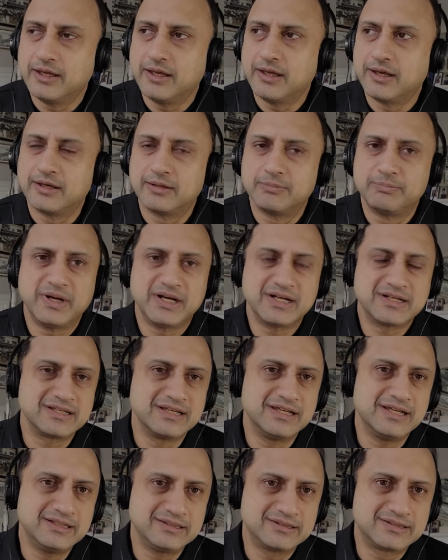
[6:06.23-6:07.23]
Uh, but
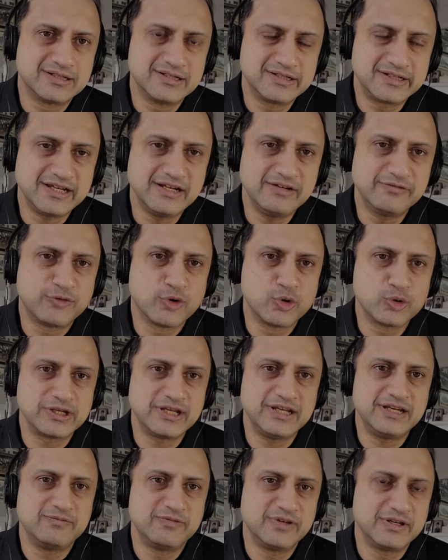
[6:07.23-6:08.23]
in thirteen
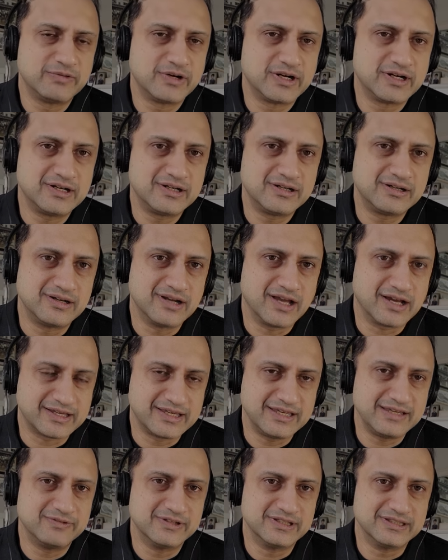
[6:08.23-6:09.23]
fourteen, we weren't
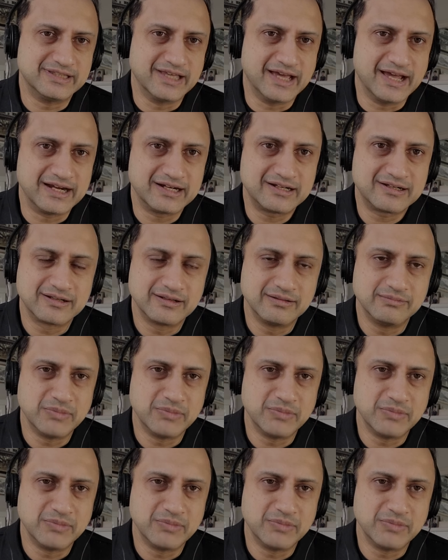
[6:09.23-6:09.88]
lucky with that.